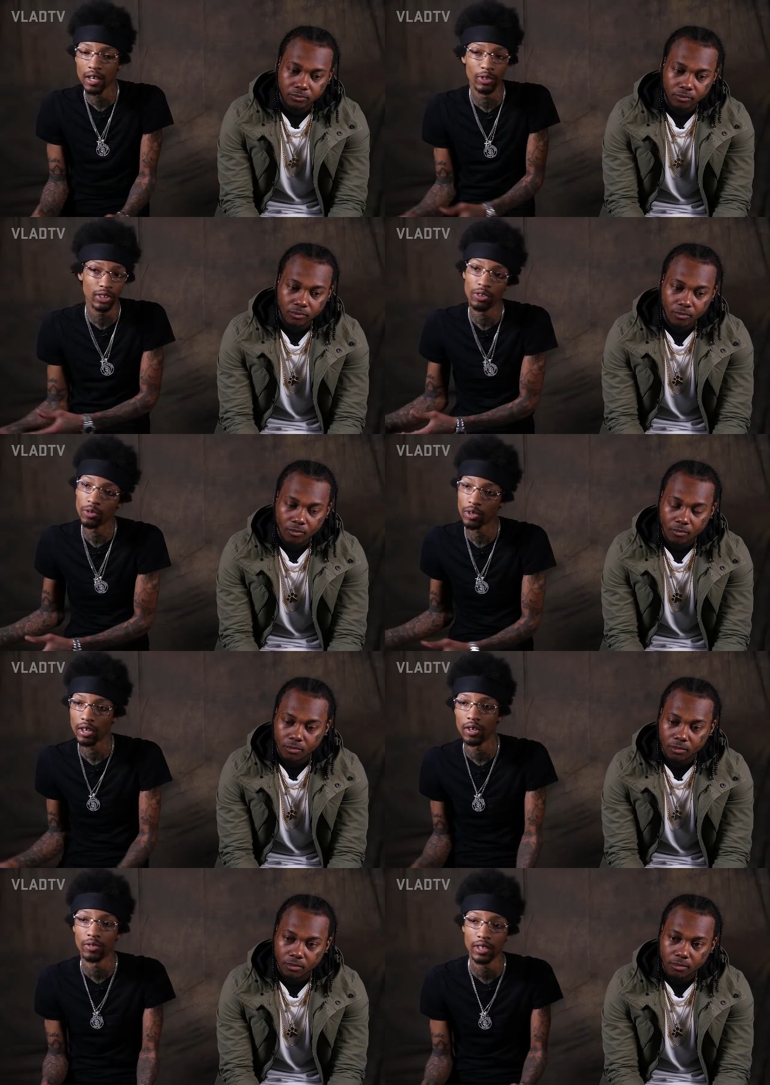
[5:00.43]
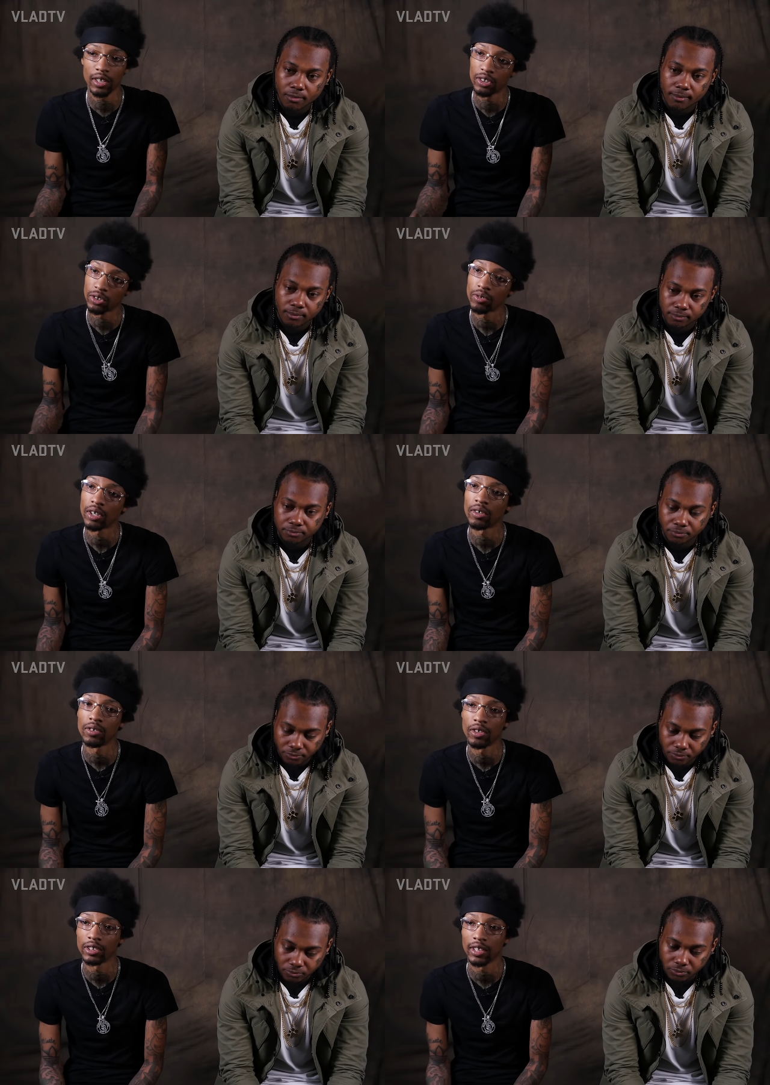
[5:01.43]
Speaker 1: we still doing our own things too though.
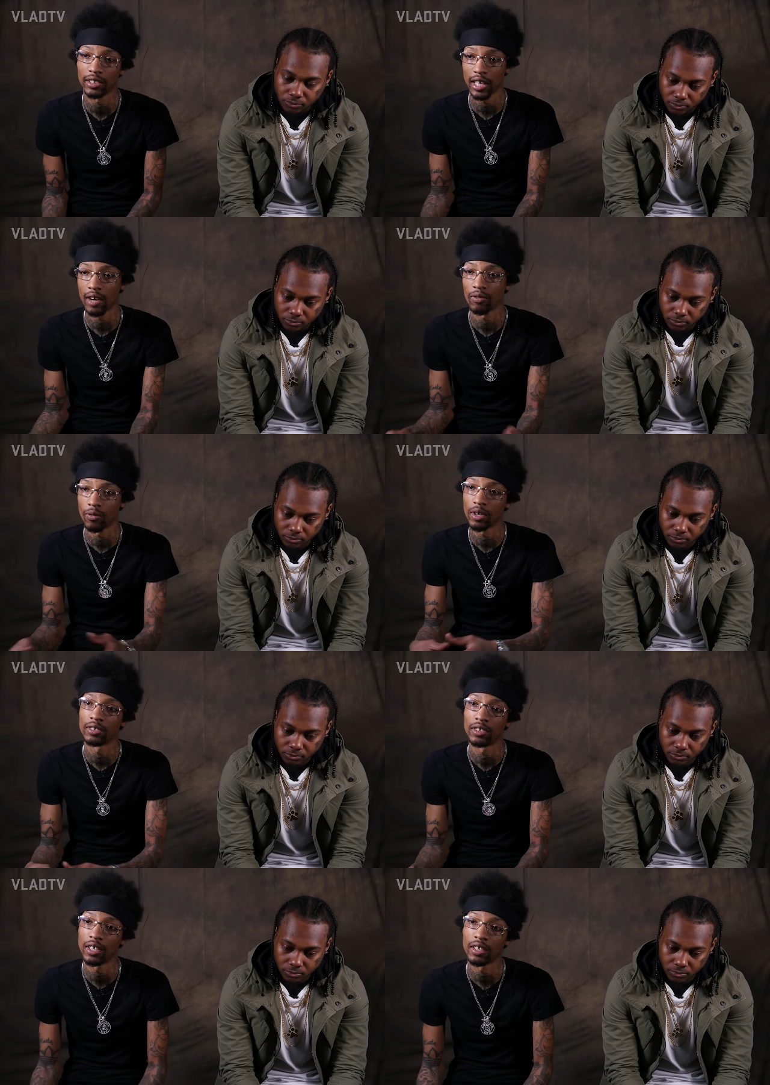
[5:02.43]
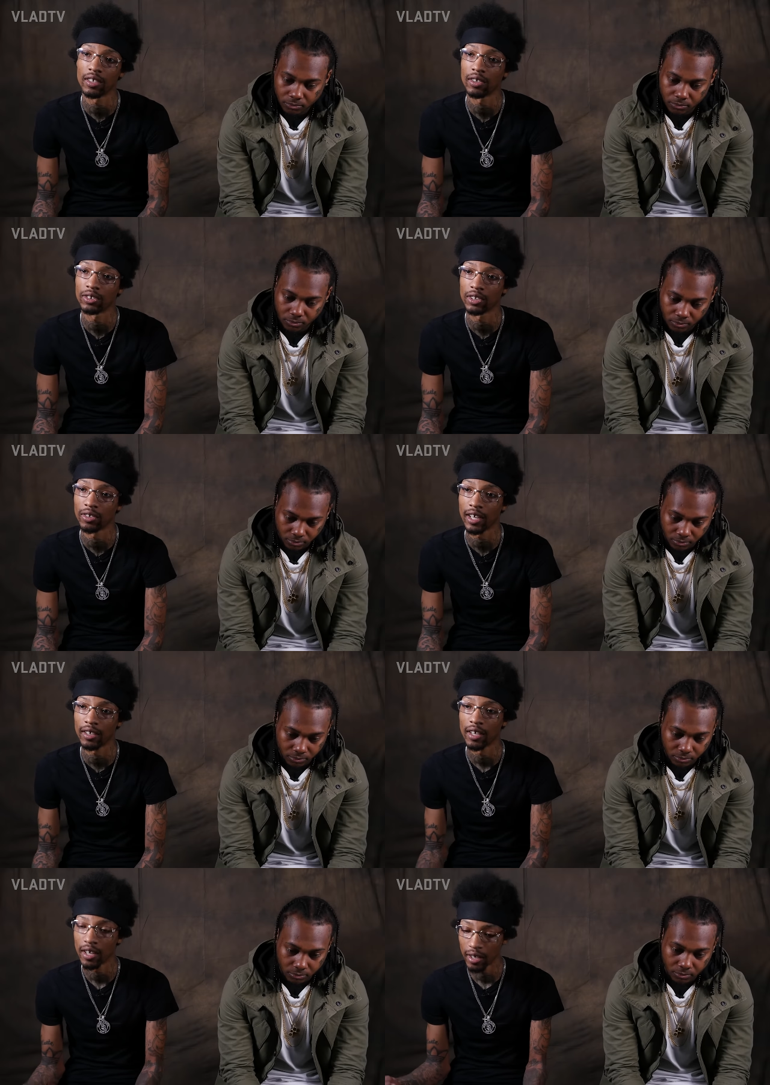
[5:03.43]
You know what I'm saying? Aside from working together though, so
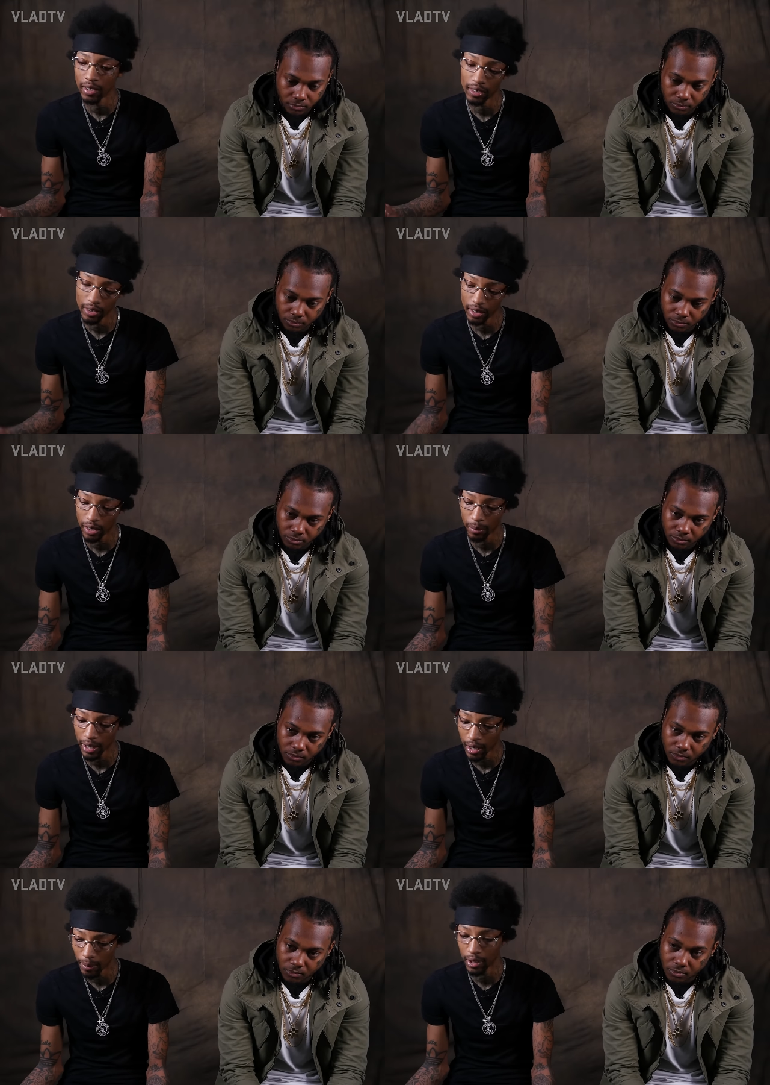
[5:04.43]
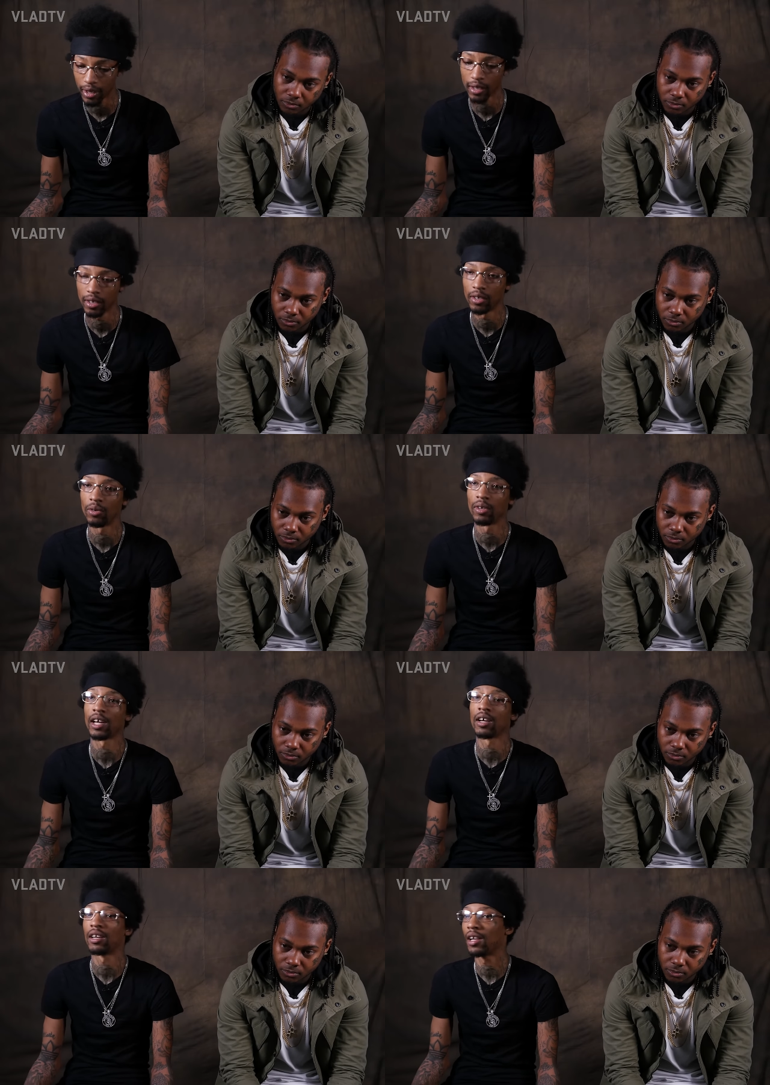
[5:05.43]
like mm -hmm um, like coming together and doing
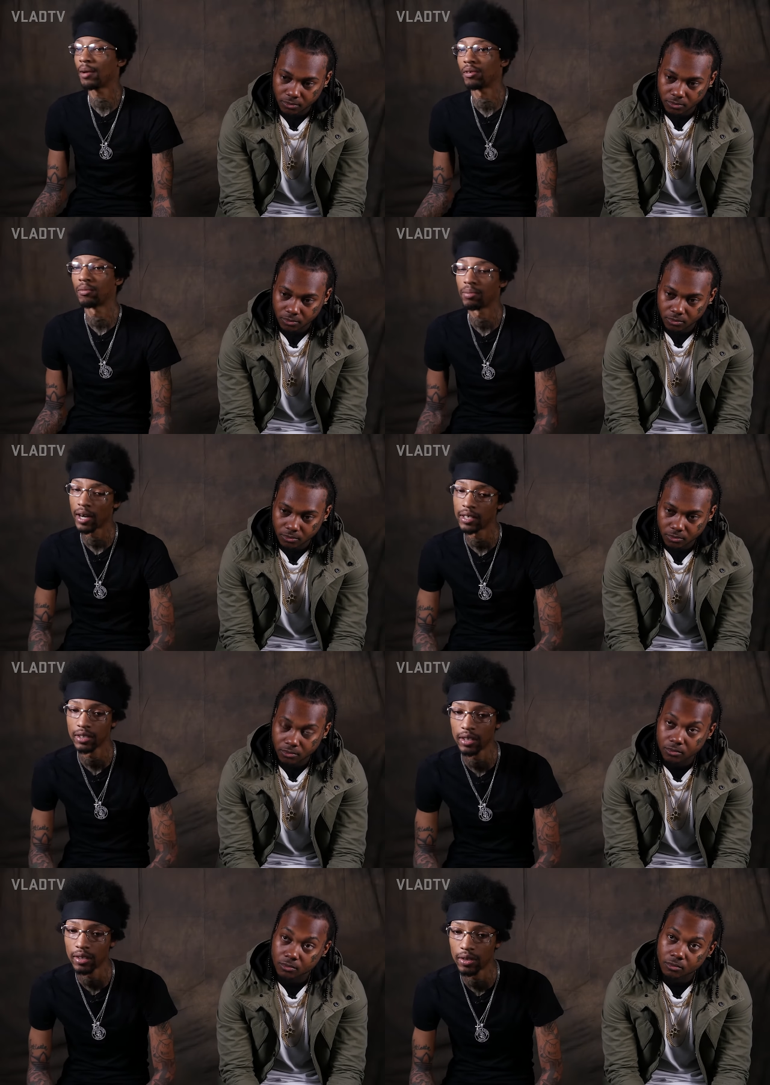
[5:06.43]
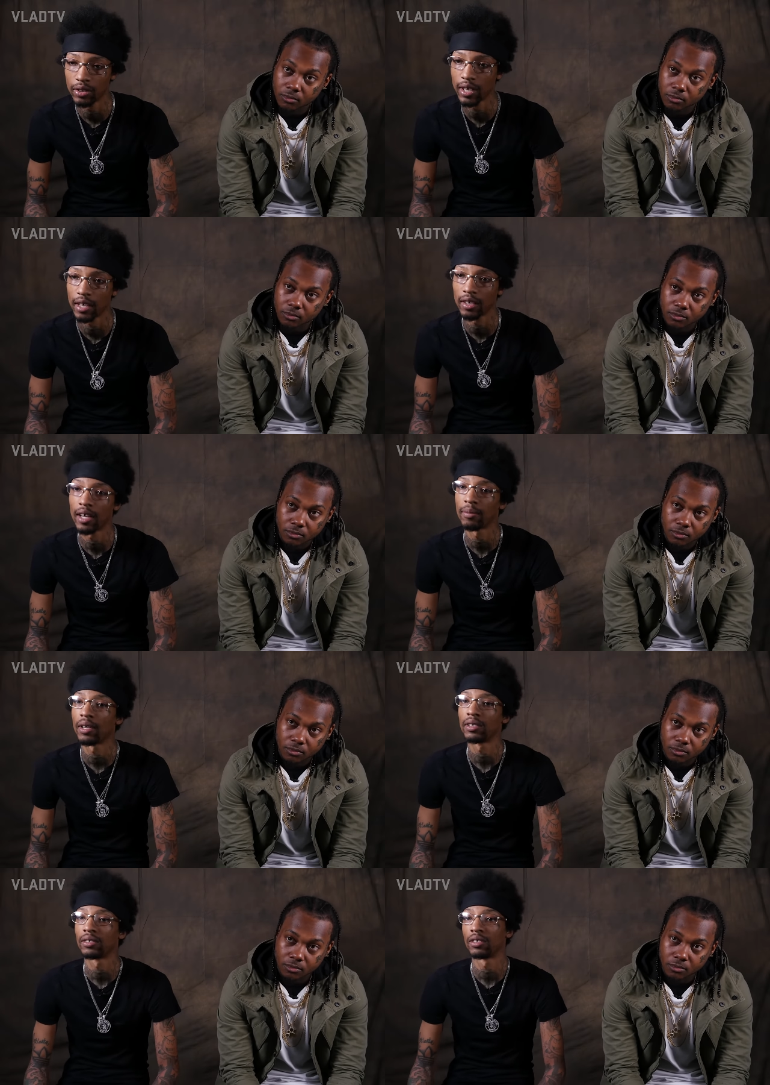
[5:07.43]
like a collaborative project, though, it's got to like
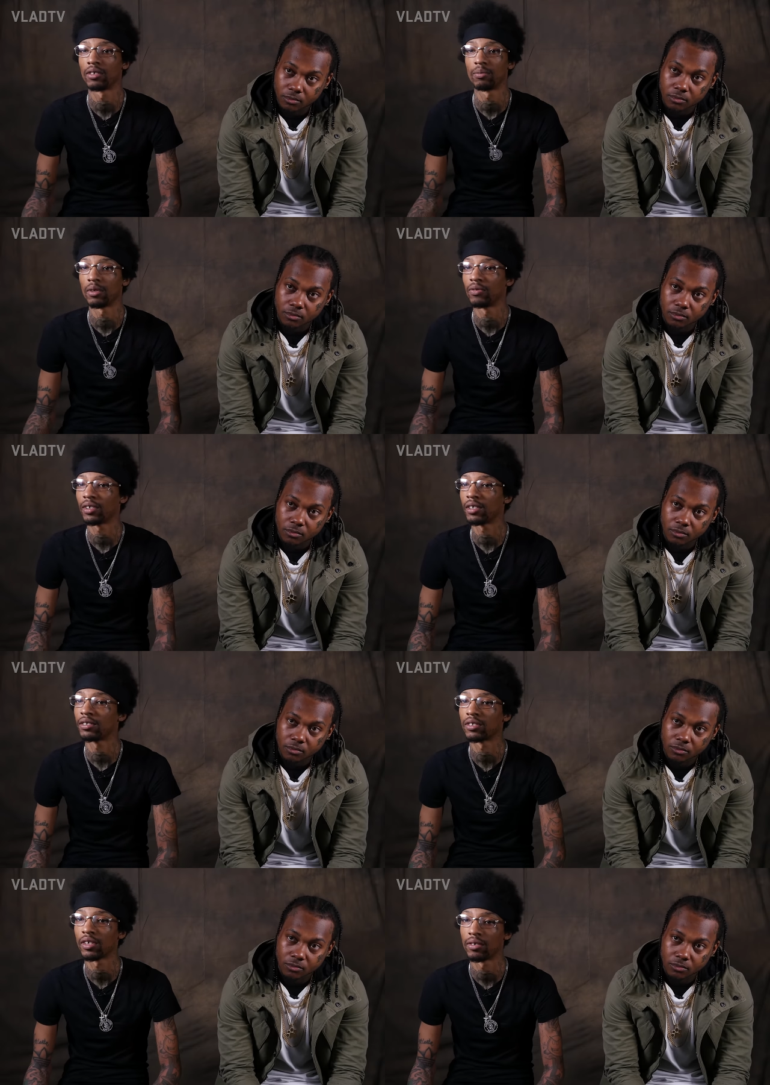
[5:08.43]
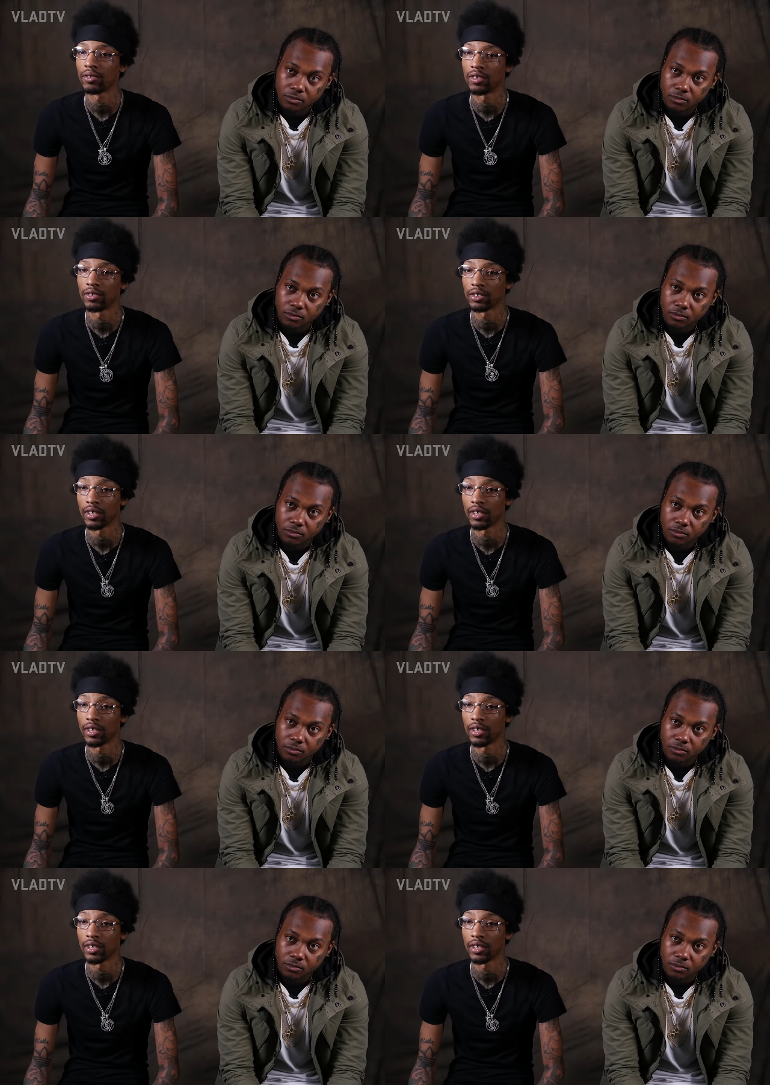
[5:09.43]
make sense on both ends, though. You know mm -hmm. what I'm mm-hmm.